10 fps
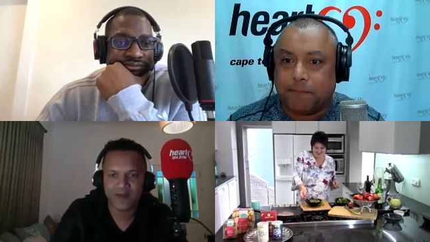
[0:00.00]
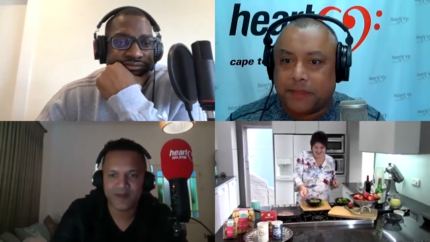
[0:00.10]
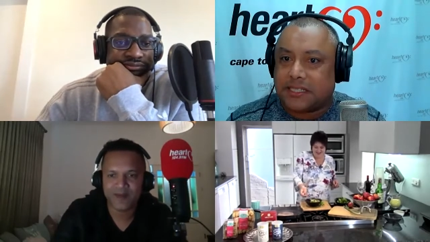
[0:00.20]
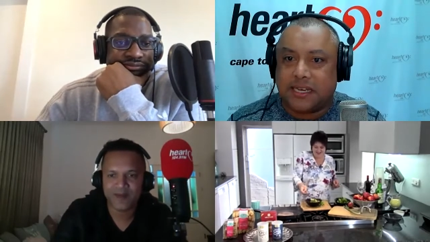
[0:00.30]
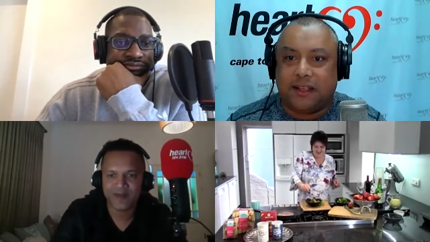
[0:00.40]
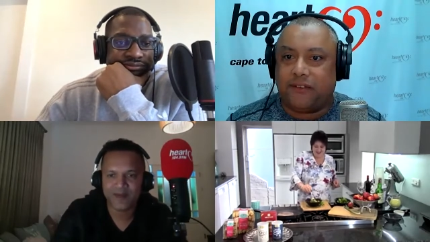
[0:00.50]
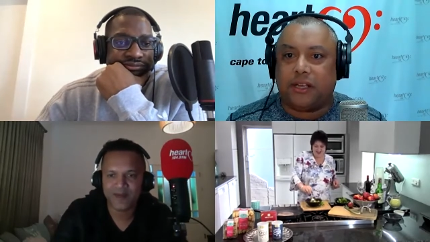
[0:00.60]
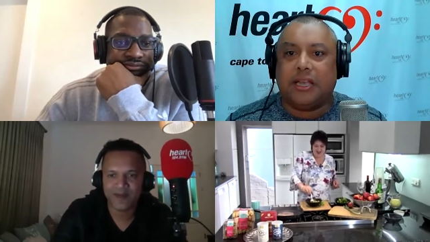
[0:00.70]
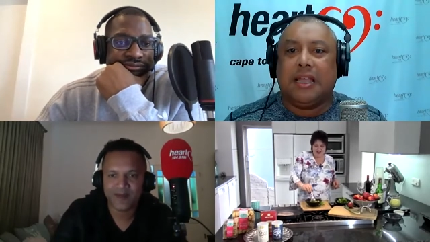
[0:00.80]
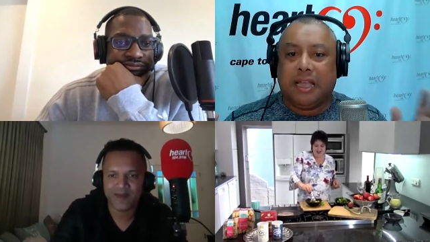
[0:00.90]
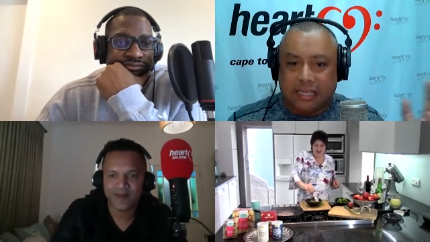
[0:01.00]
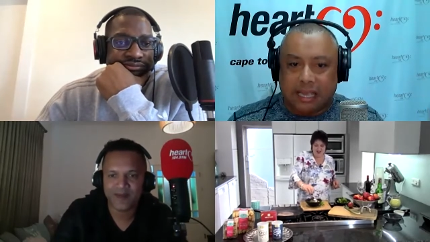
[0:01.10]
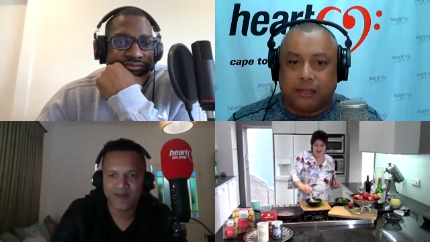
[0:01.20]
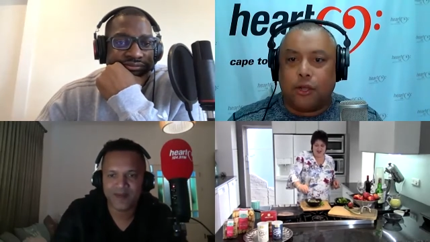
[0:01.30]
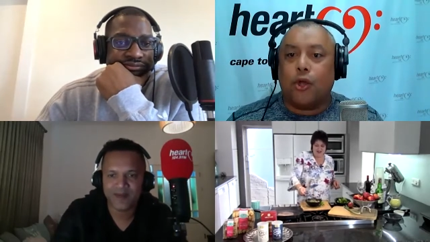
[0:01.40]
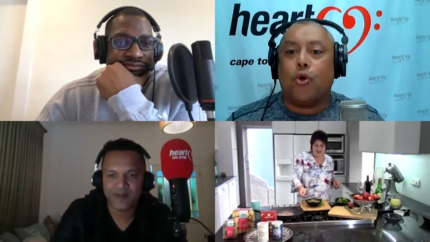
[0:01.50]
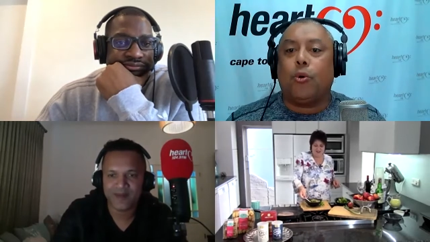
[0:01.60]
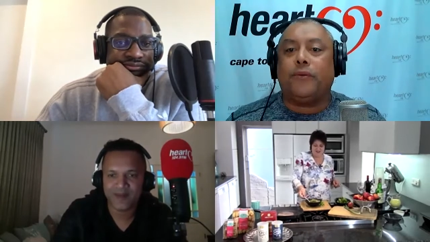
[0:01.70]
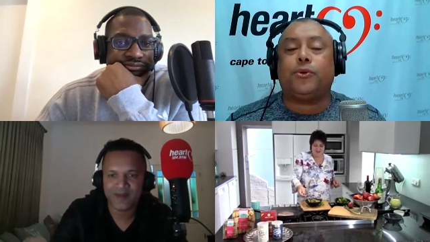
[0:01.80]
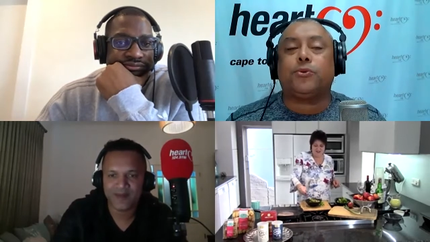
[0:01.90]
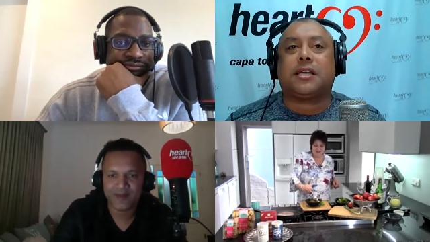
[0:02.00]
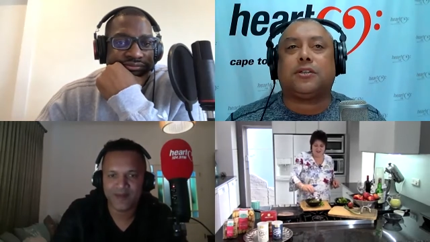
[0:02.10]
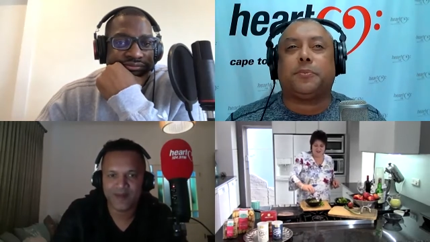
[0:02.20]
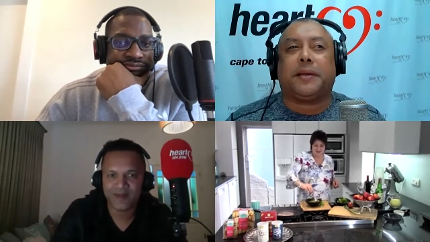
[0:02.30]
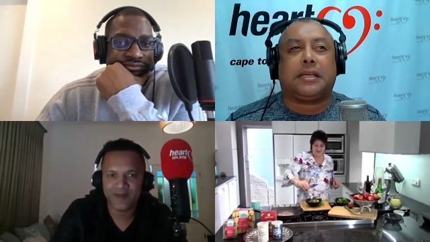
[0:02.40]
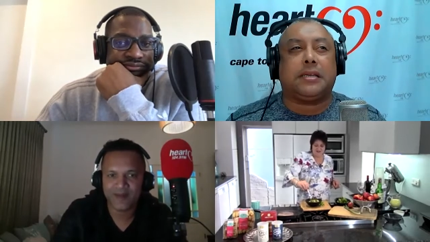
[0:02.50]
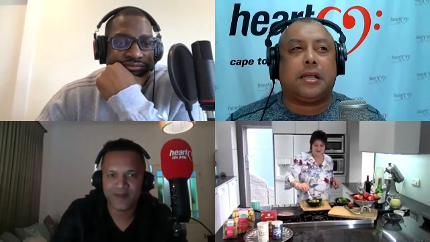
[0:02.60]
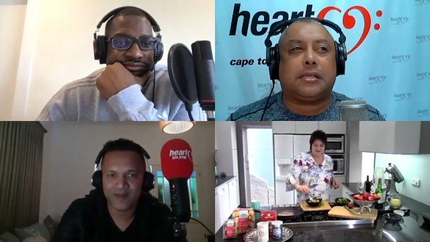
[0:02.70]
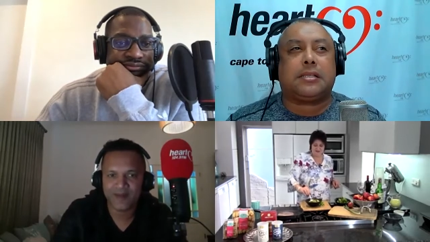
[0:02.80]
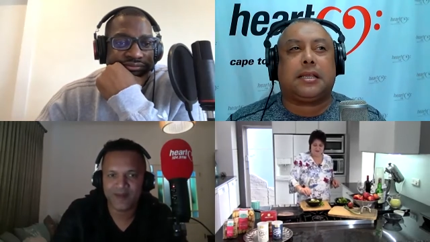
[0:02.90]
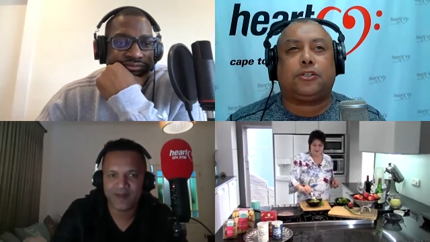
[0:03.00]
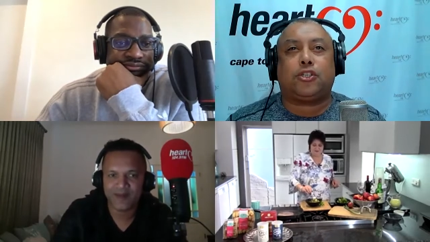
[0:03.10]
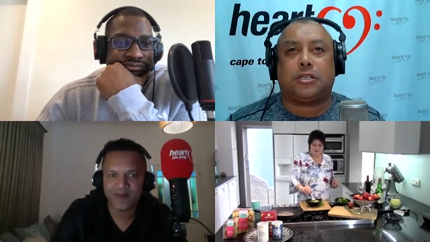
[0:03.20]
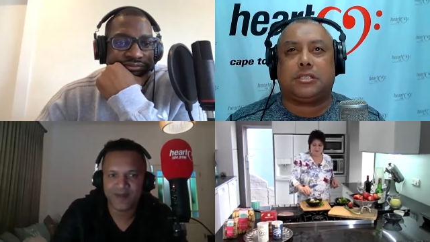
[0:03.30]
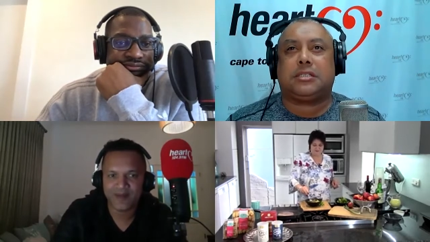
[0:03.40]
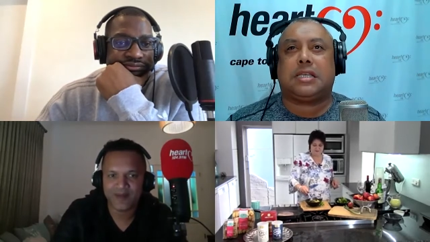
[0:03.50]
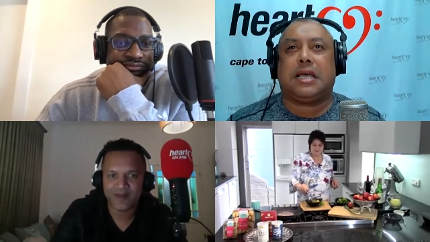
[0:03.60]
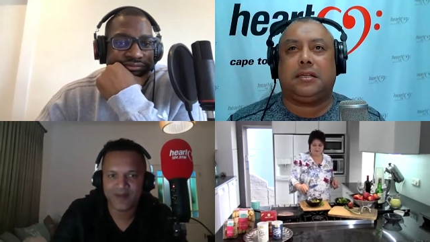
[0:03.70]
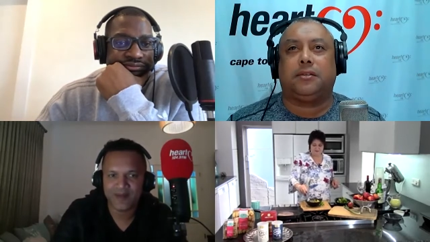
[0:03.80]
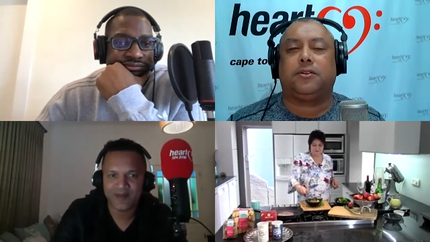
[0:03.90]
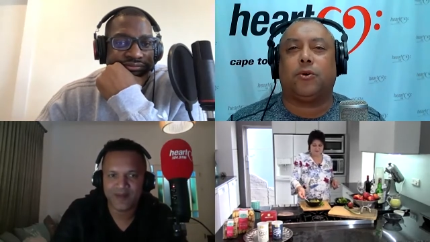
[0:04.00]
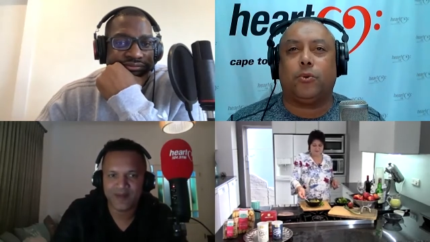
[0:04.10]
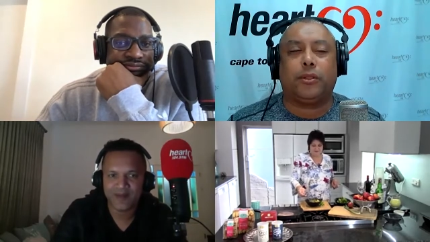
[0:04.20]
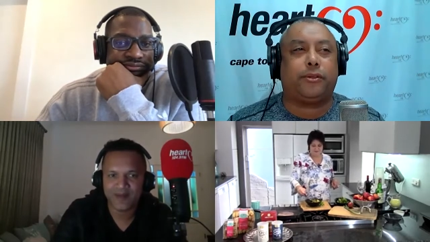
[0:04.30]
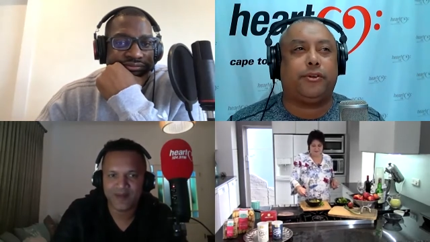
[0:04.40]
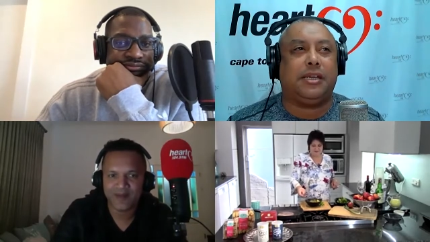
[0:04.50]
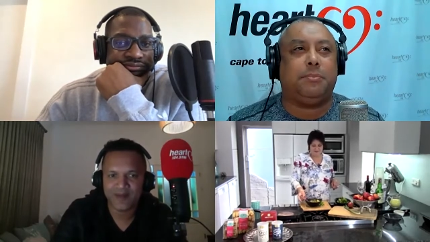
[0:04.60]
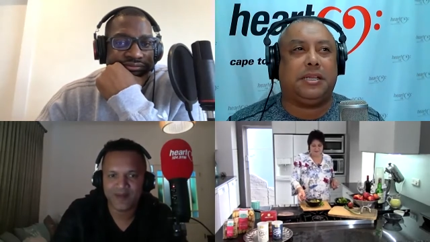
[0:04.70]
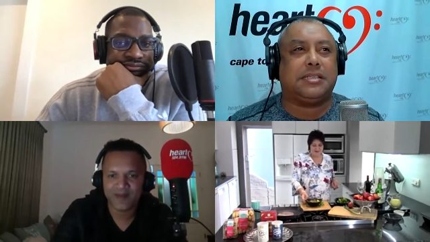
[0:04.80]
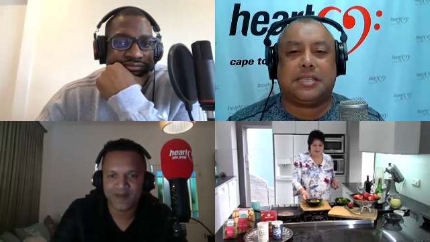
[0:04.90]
Speaker 1: There's never oh. yay. Who of you is going to make a nice like tossed salad or a three bean